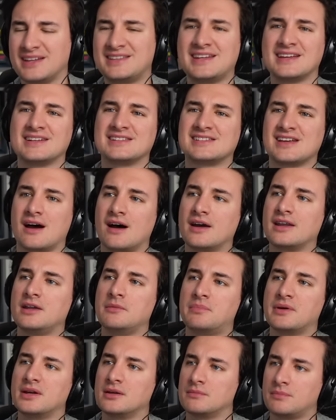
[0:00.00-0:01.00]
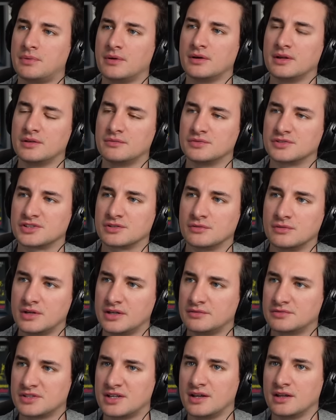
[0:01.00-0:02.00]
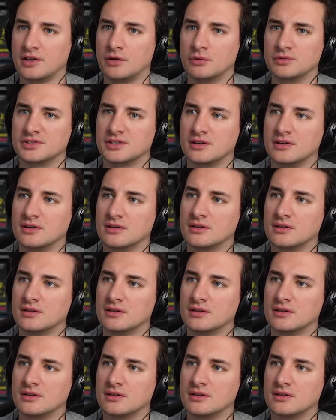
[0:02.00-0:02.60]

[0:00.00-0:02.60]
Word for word: He did a tiny bit, but it was all, it was nearly always Earl.